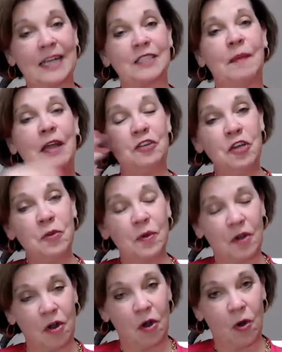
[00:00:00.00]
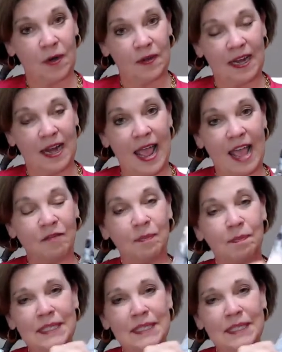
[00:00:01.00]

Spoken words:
as my newer card that I have.